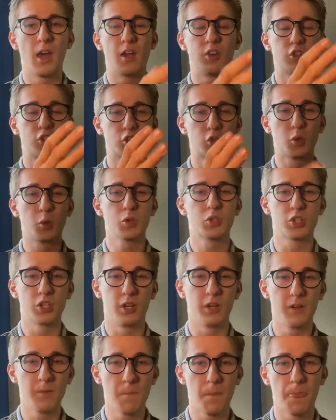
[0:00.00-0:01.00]

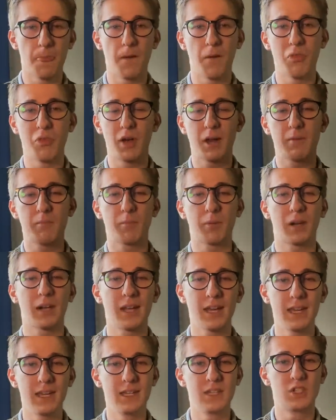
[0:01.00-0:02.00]
Georgia then
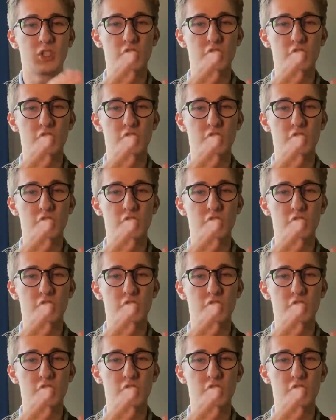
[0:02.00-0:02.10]
played